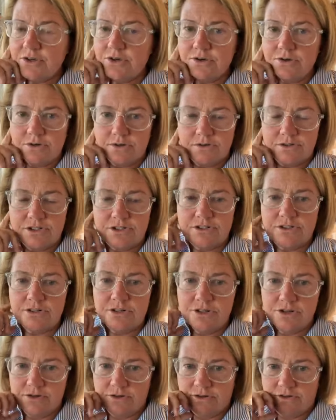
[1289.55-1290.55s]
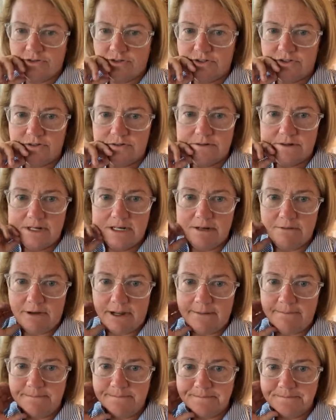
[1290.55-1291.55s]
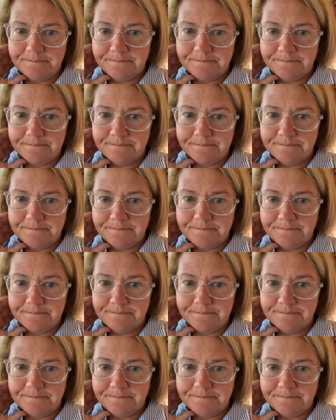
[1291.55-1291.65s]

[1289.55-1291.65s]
huge, huge. Anyway,